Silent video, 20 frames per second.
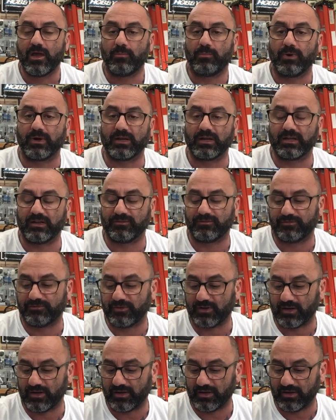But if,
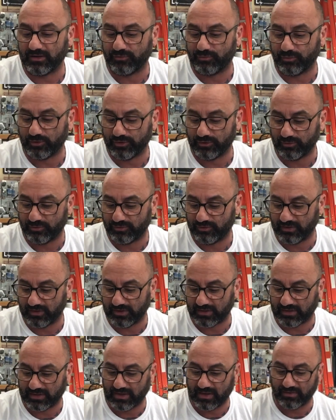uh, if we do see it
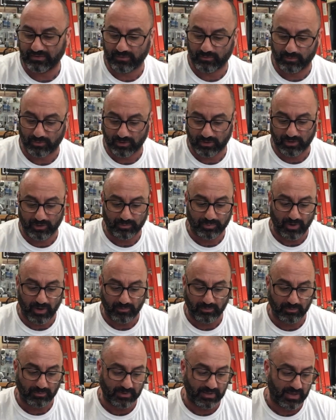again, then we're going to
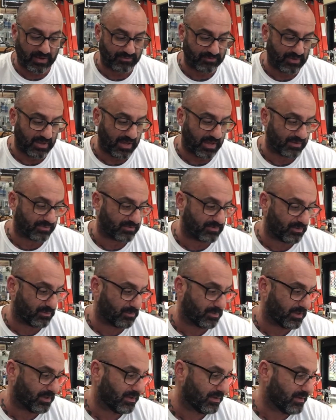probably have to ask that
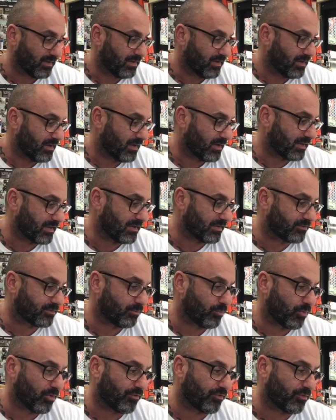we Uh, get
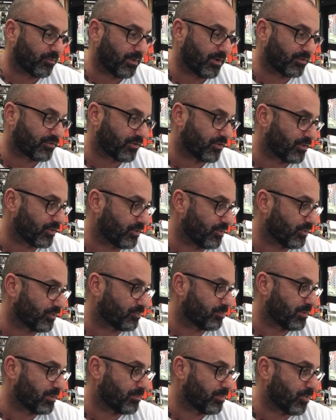some more information on the U S
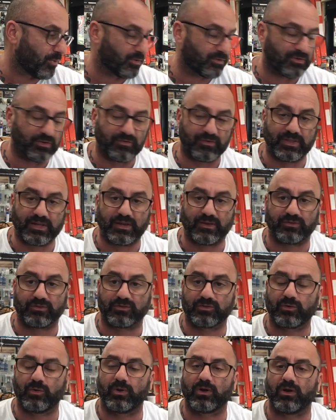B ports and everything else
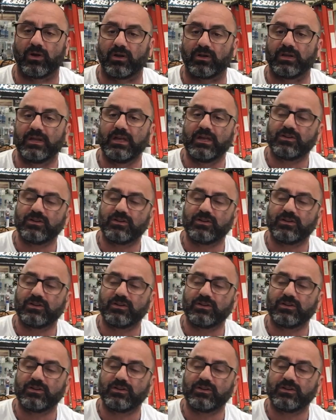that's going on,